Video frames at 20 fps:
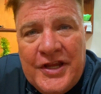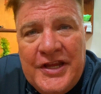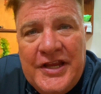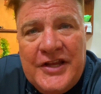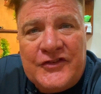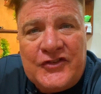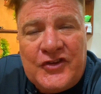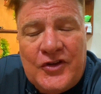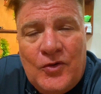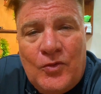He
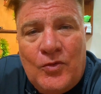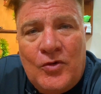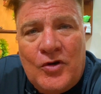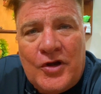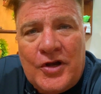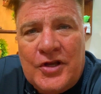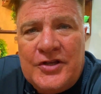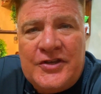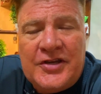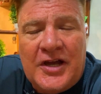gets an
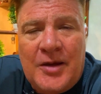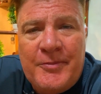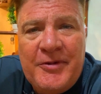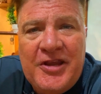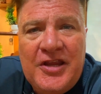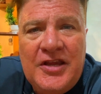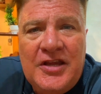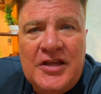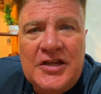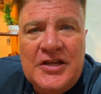award. And
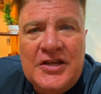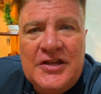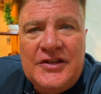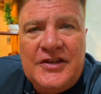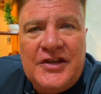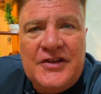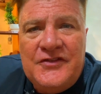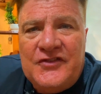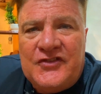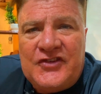Tommy
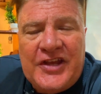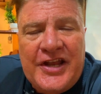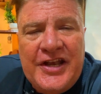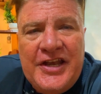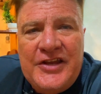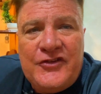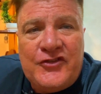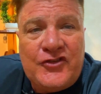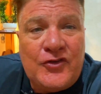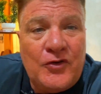didn't set
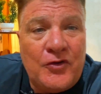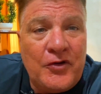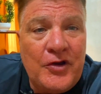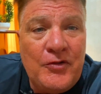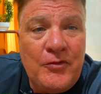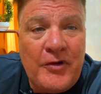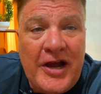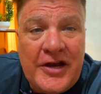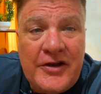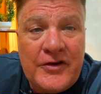any
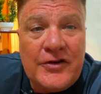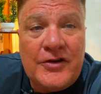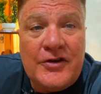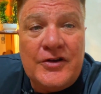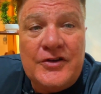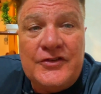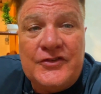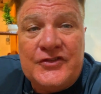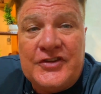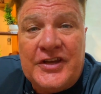scoring
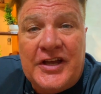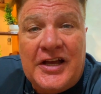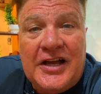records,